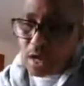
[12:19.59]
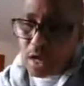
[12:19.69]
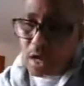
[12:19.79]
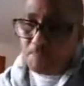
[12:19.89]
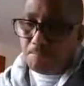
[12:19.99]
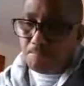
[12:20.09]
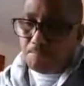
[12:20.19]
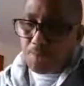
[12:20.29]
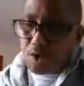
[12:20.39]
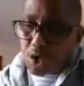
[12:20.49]

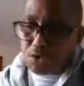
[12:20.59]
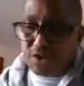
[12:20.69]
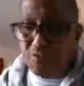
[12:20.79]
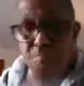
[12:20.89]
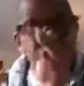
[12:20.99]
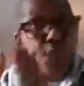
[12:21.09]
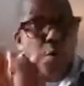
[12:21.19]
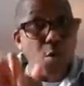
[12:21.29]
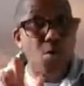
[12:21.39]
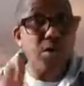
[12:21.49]
on this
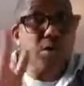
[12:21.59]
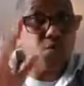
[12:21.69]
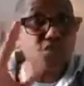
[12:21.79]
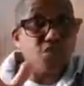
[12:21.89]
before it was